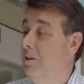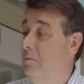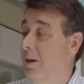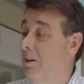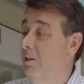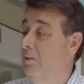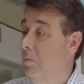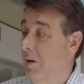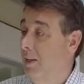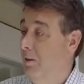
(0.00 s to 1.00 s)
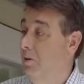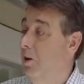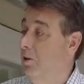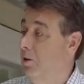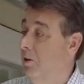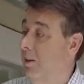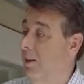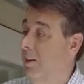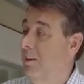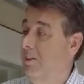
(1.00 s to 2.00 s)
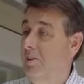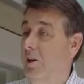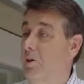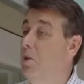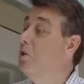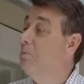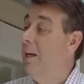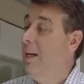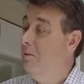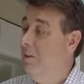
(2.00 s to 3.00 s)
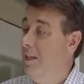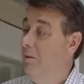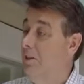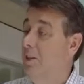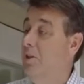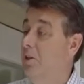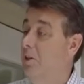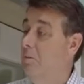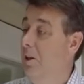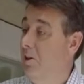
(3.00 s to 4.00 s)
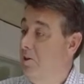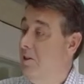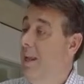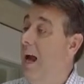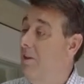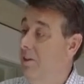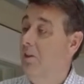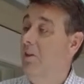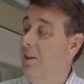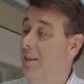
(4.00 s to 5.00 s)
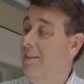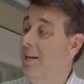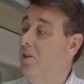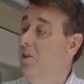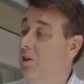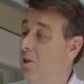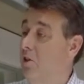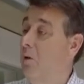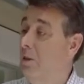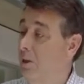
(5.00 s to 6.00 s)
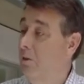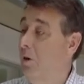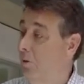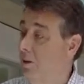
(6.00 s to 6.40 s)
is a part of it by default. So you're just playing with definitions because of the layer in the organisation you're dropping the roles